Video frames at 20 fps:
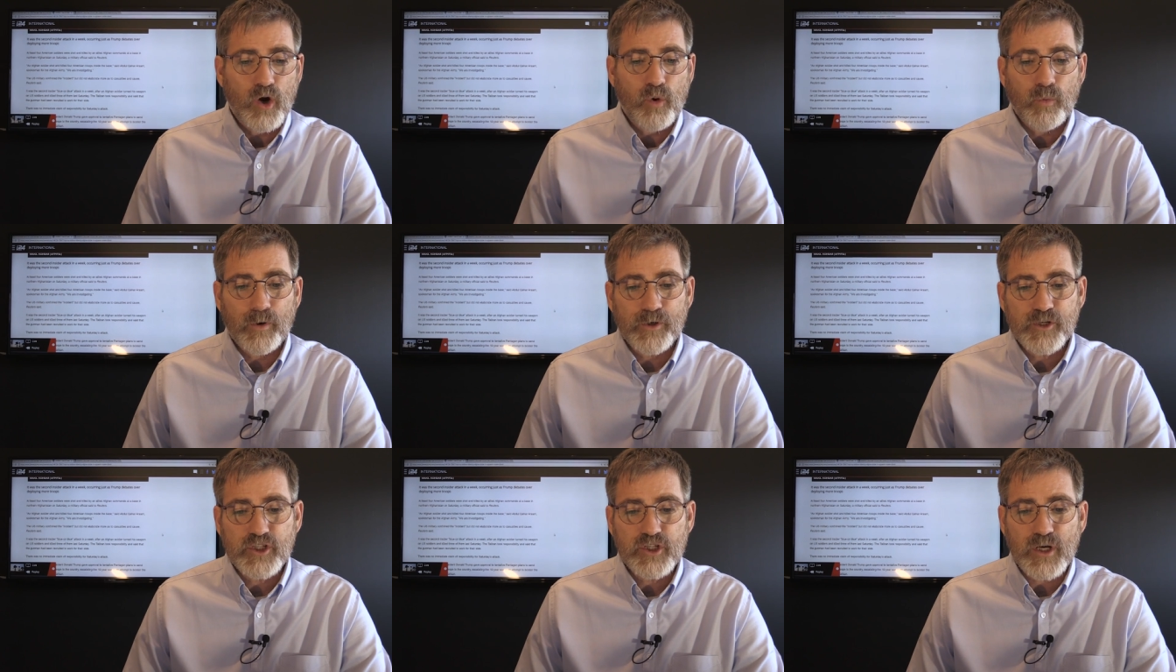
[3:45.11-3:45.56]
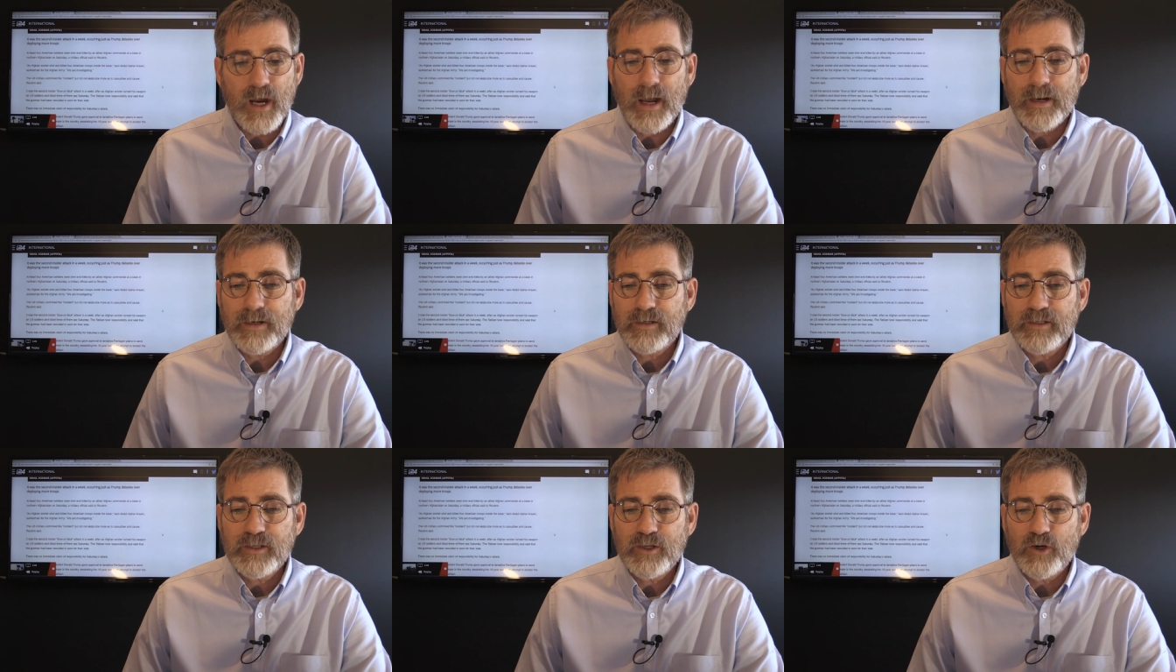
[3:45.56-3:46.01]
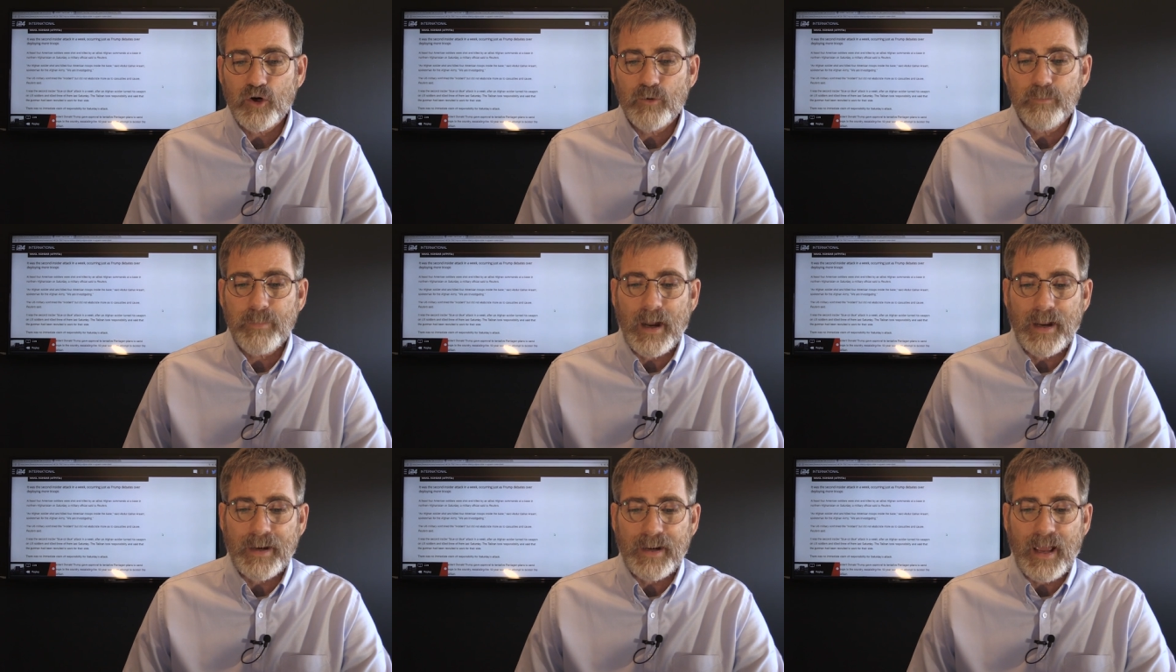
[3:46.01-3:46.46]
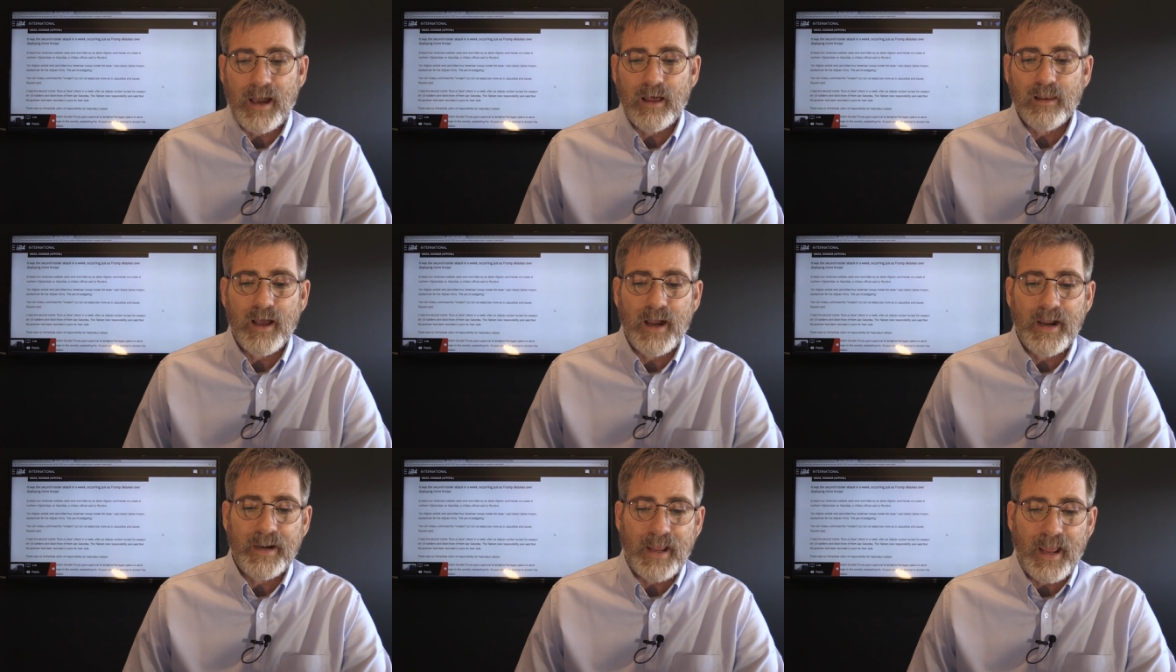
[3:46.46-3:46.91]
were shot and killed by an
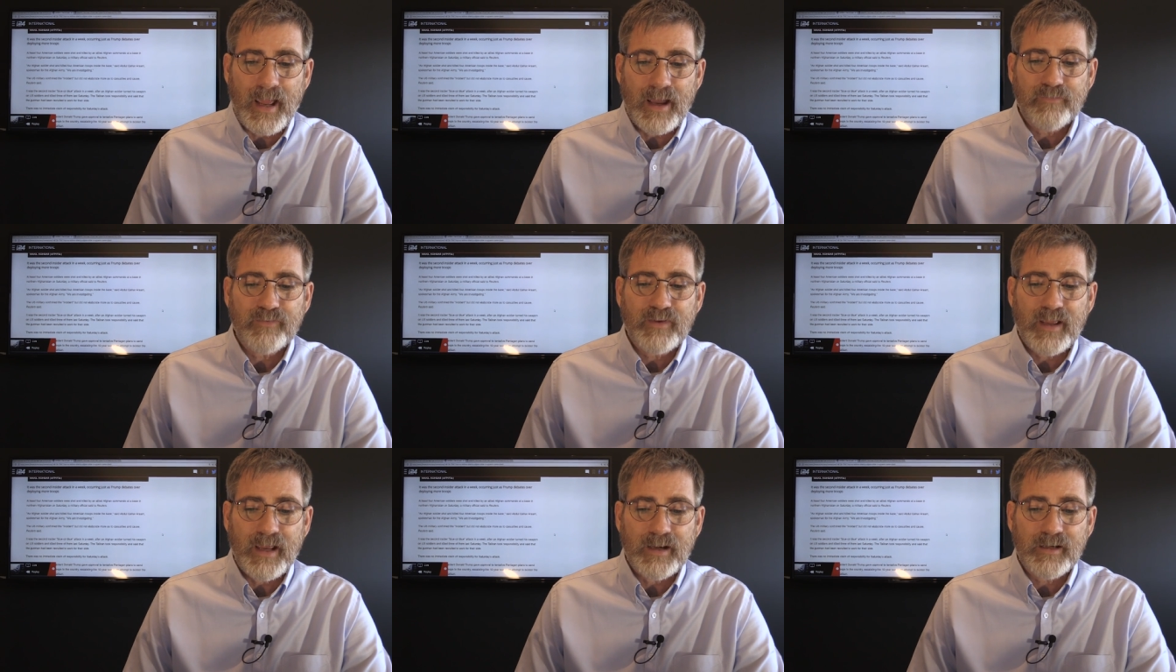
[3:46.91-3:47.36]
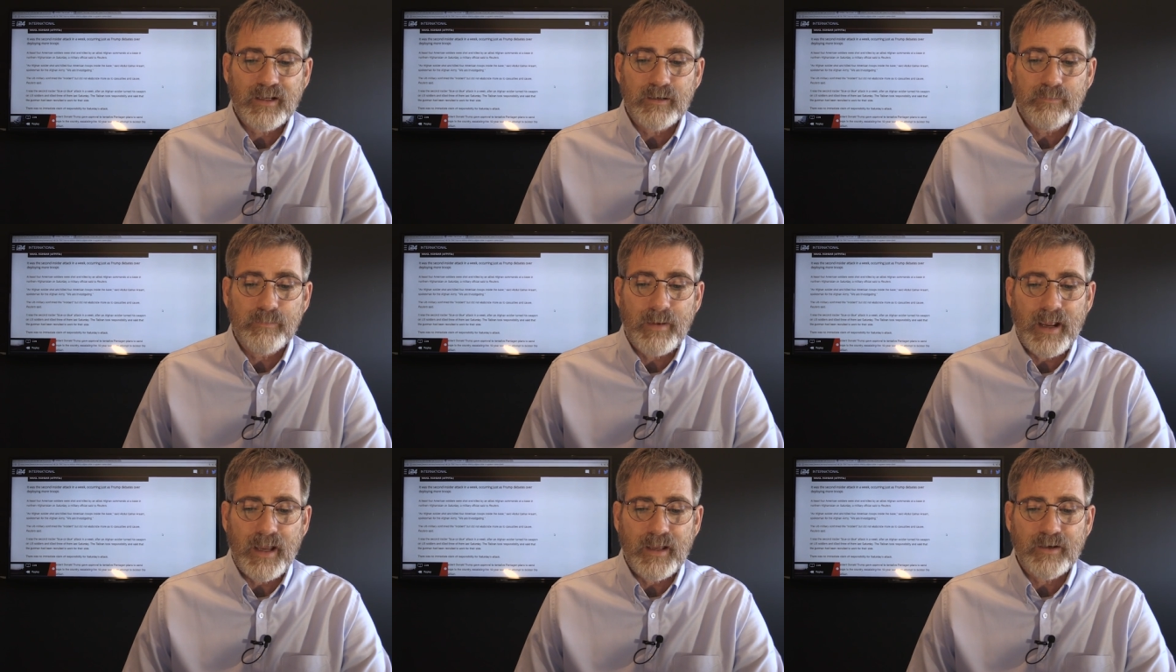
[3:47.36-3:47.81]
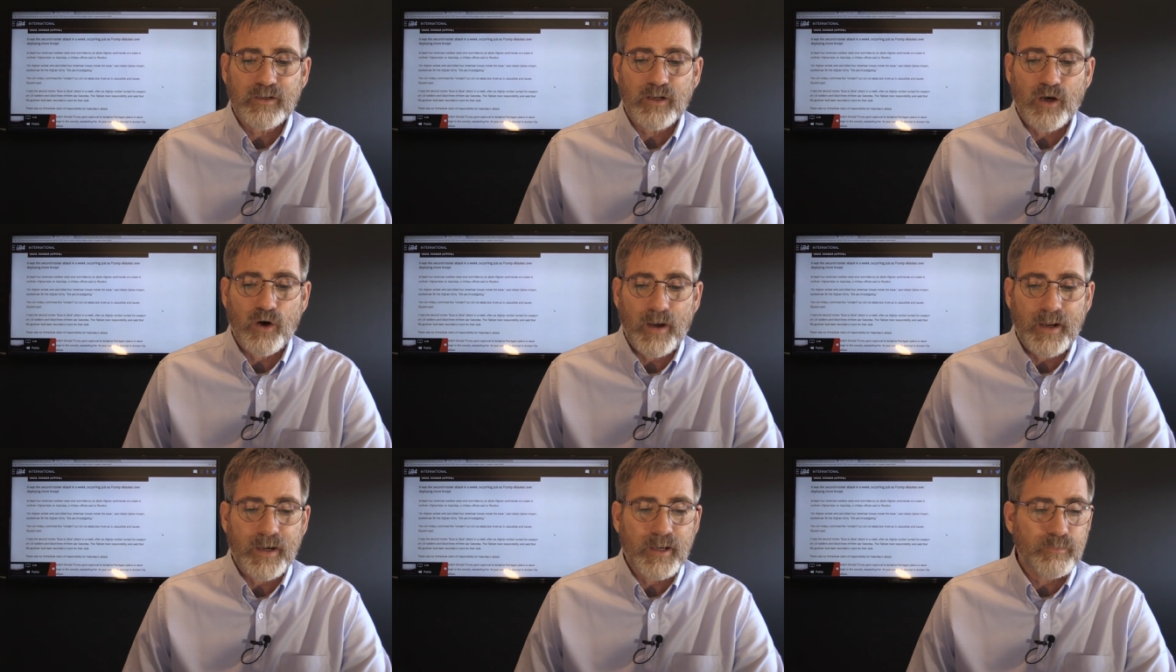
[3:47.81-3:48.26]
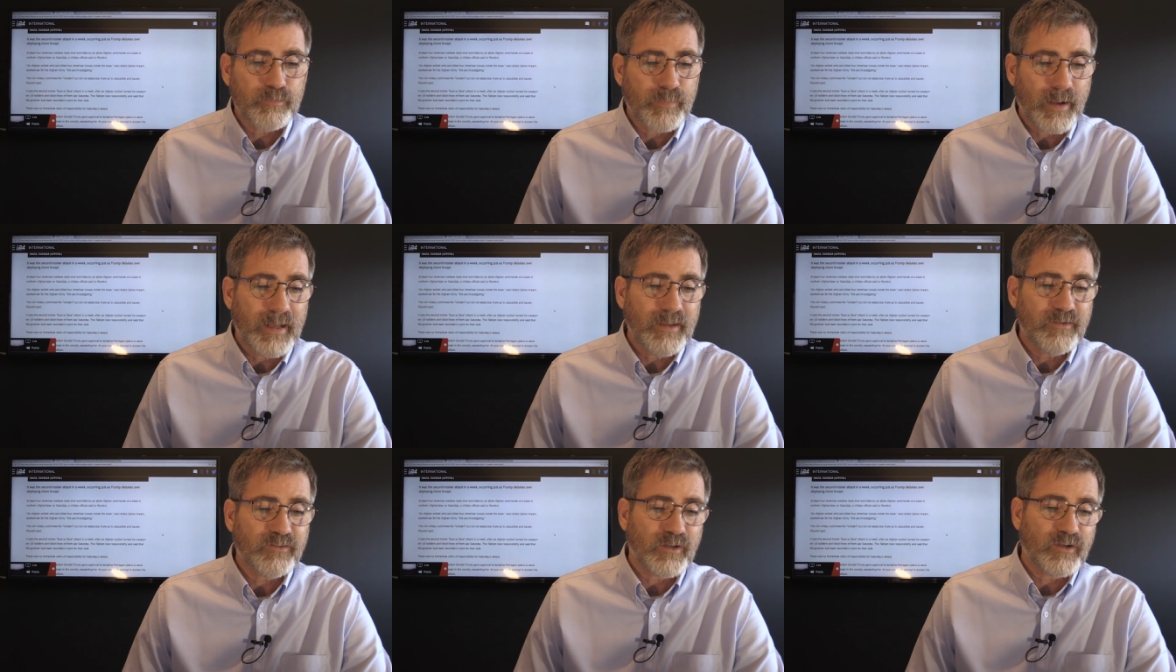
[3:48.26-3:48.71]
allied Afghan commando at a
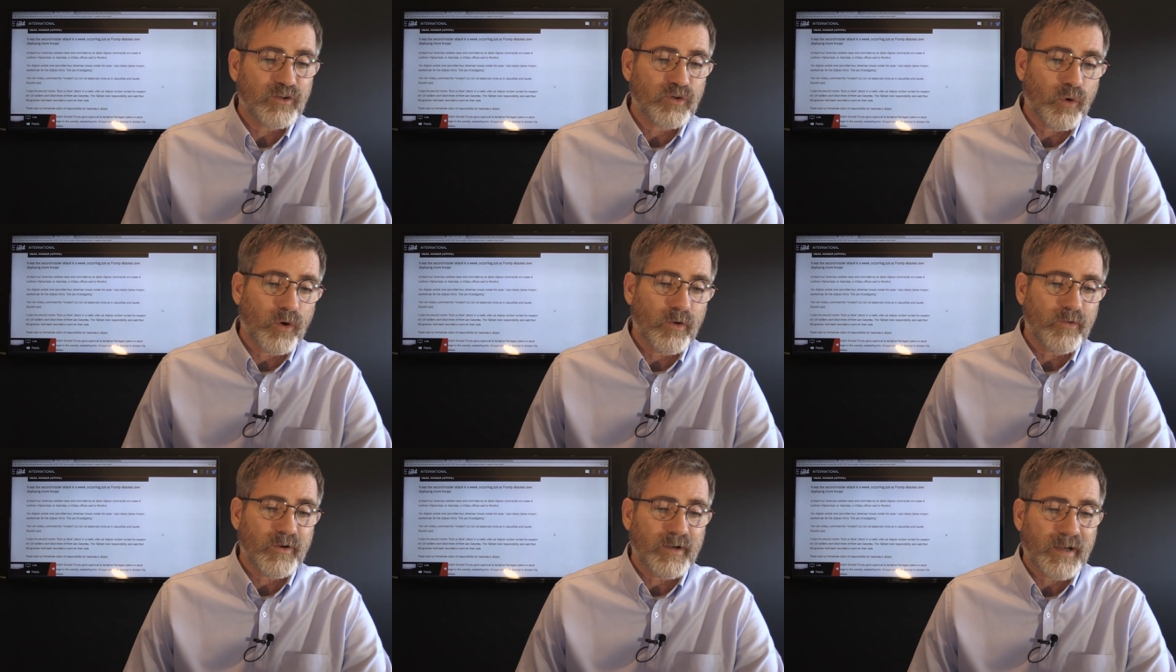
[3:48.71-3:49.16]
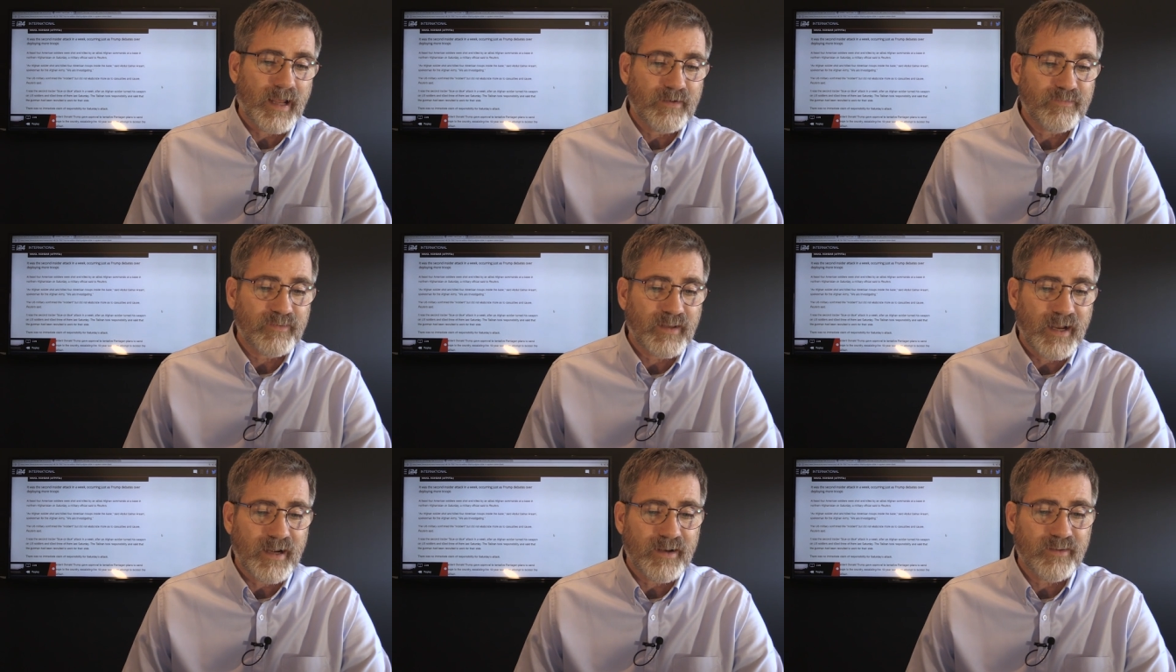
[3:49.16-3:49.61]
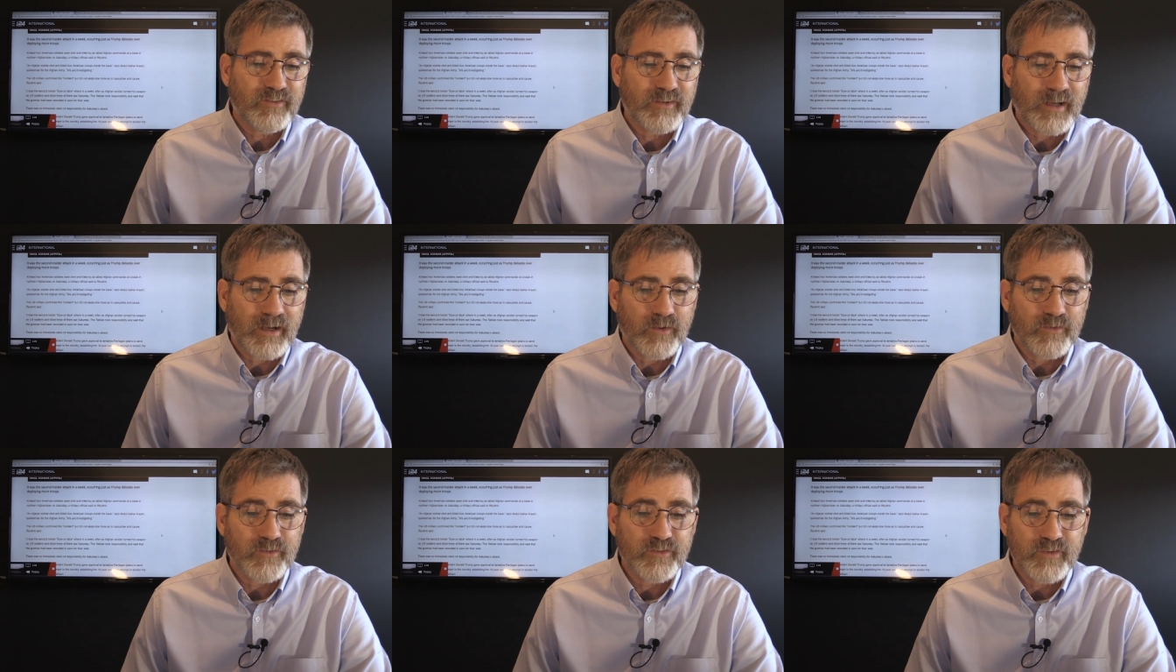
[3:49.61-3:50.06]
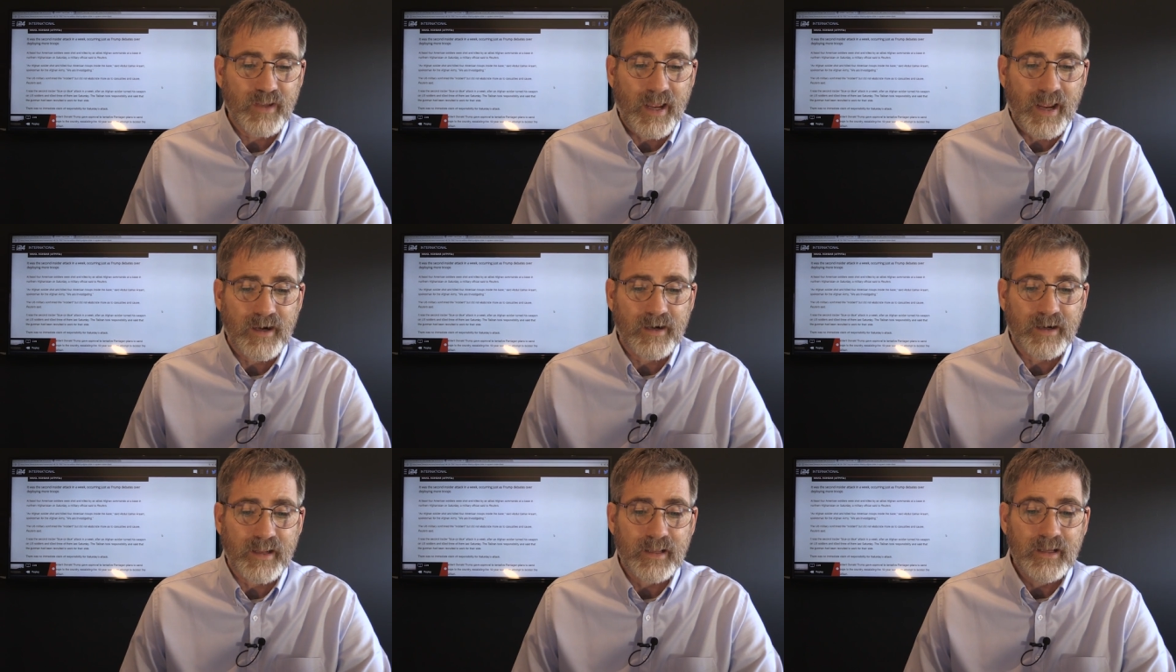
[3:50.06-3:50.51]
base in northern Afghanistan on
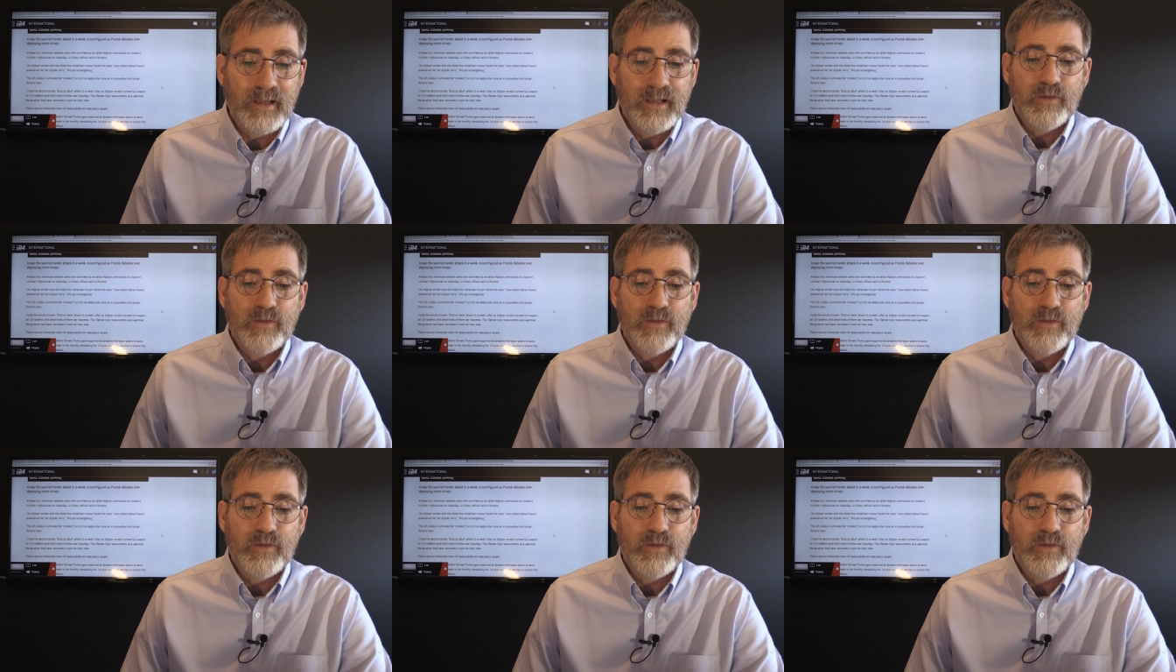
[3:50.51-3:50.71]
Saturday,